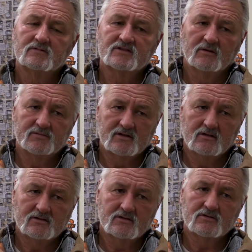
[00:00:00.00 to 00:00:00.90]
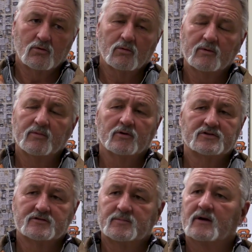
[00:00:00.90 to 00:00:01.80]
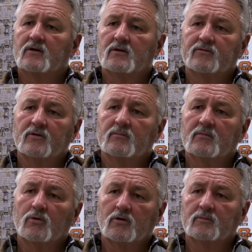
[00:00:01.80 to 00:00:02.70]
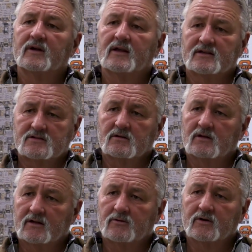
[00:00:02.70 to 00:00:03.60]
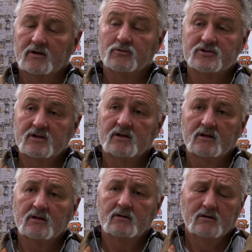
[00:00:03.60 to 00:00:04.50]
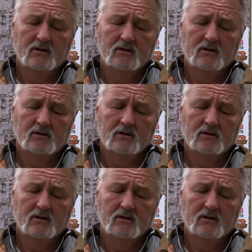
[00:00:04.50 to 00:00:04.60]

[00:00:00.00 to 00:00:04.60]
substations where we purchased power from Oklahoma Gas and Electric, OG&E,